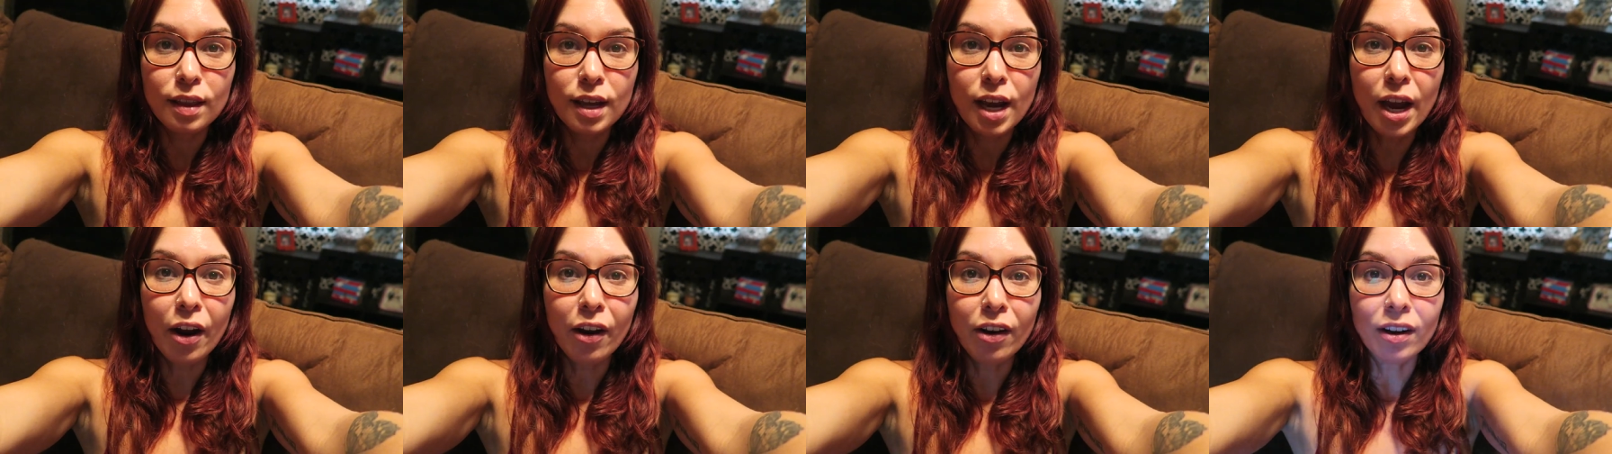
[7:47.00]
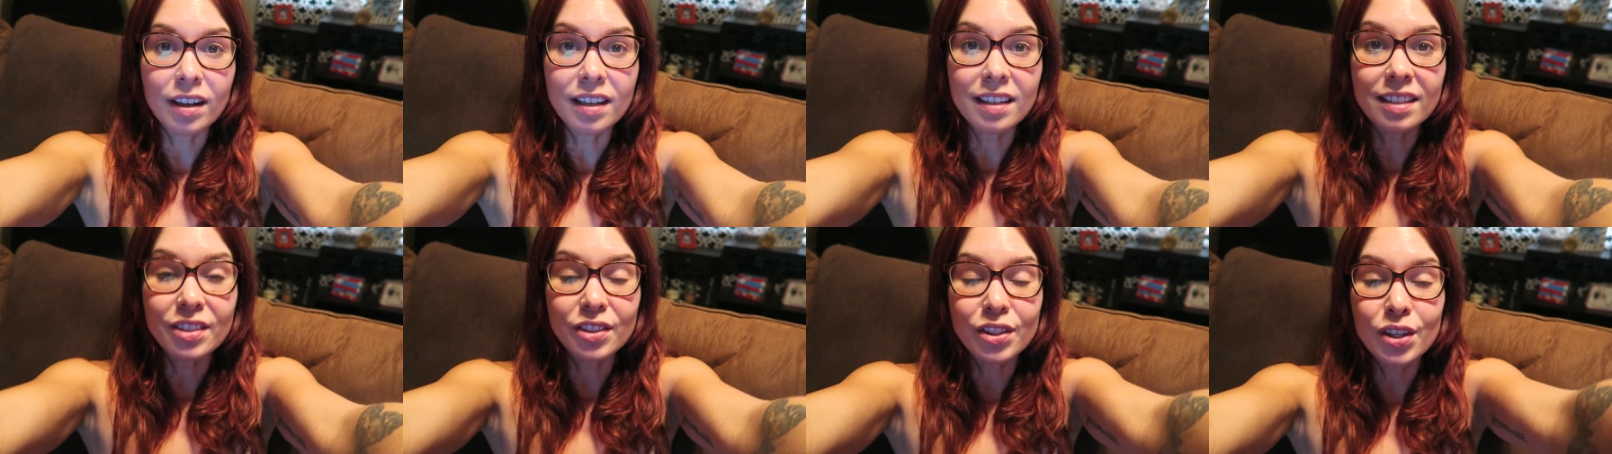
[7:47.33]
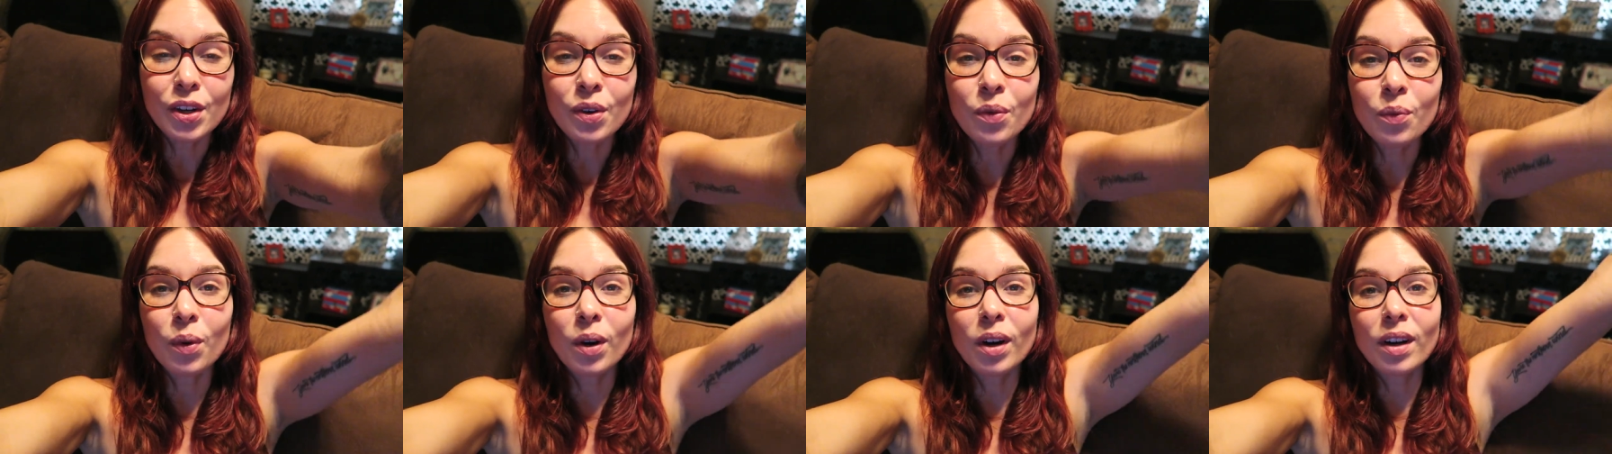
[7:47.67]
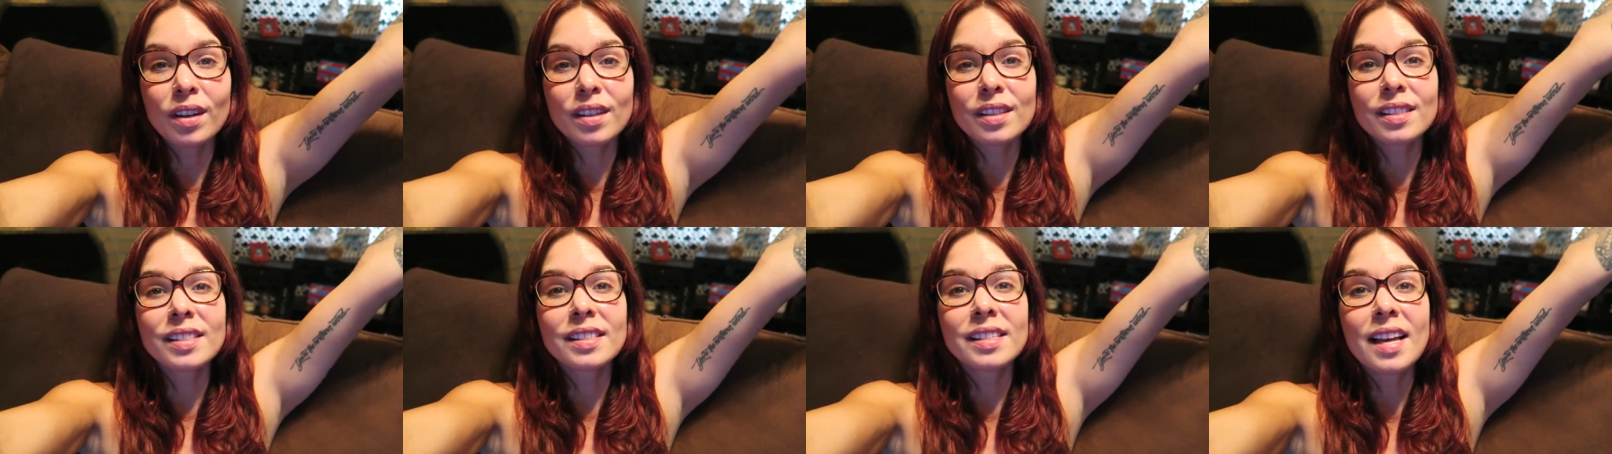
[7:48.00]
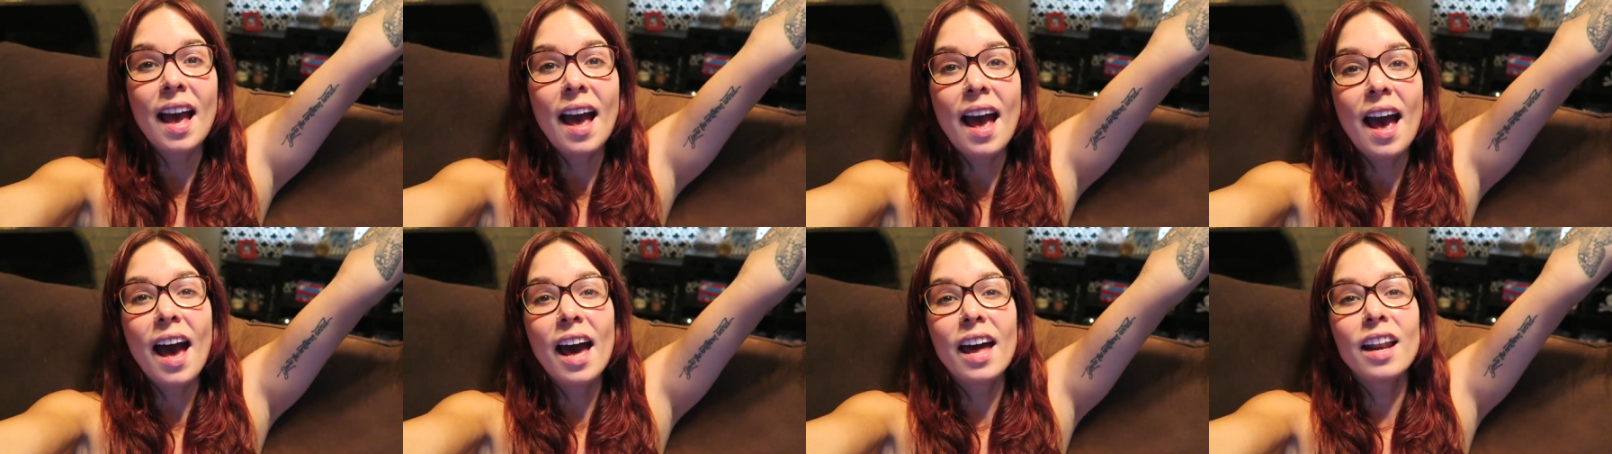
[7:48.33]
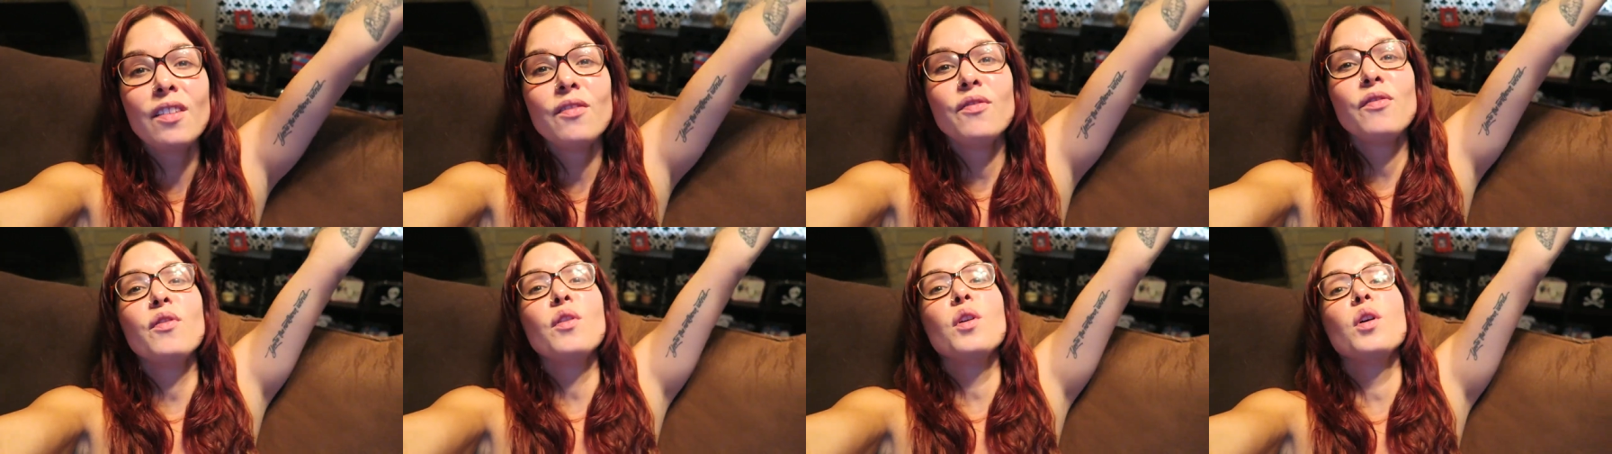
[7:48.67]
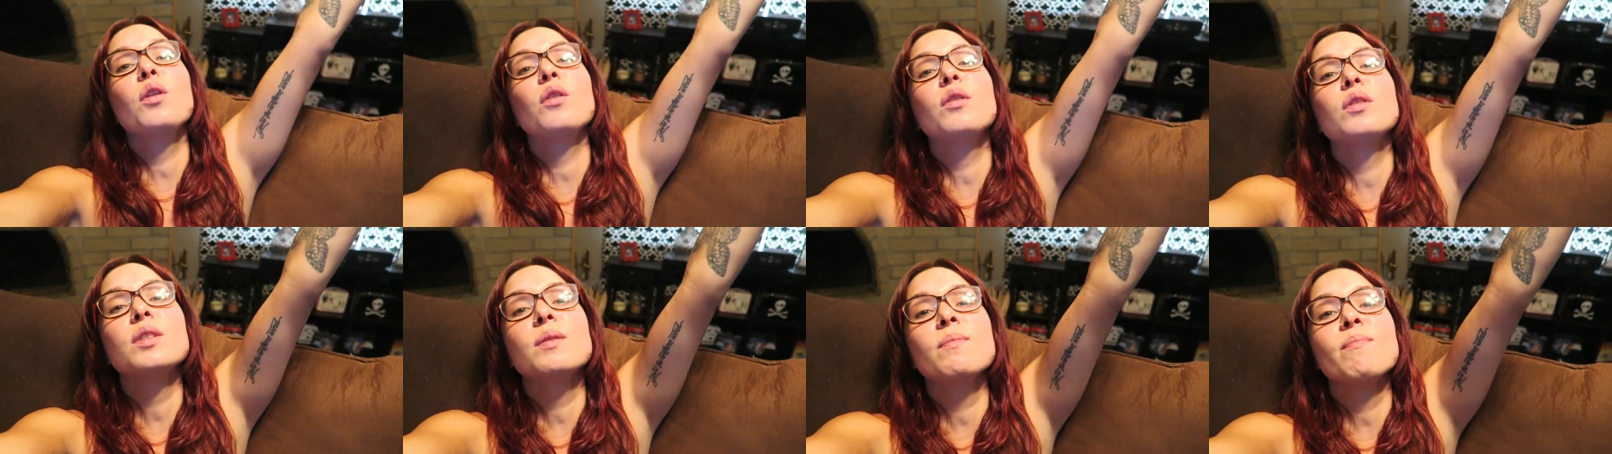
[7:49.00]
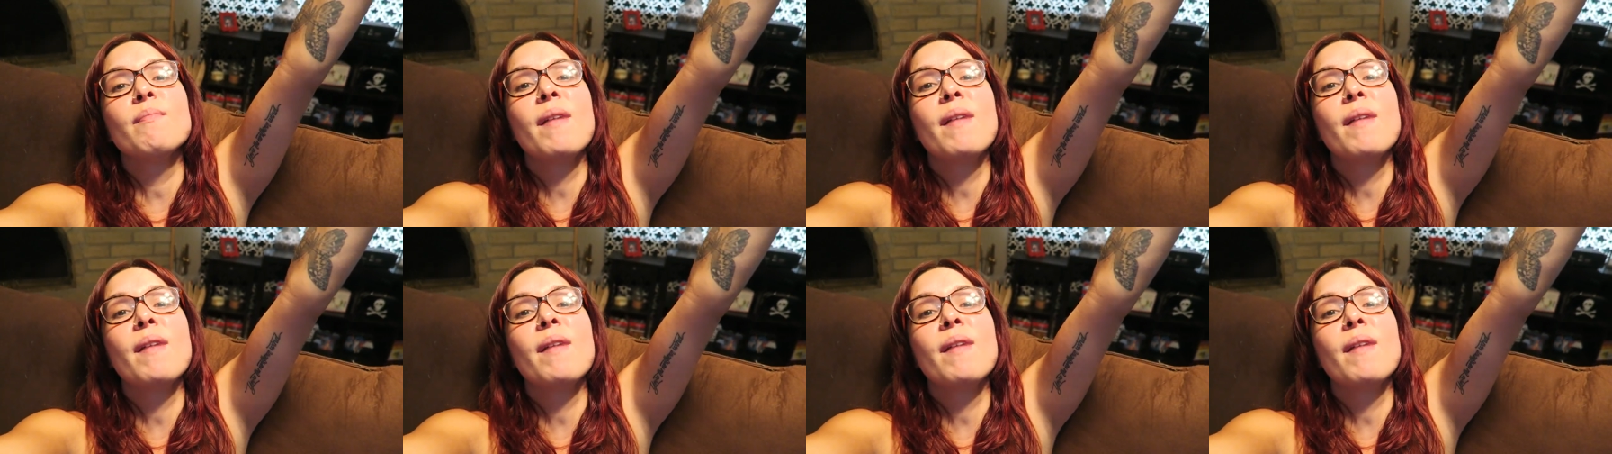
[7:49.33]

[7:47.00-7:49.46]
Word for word: The air conditioning works and it feels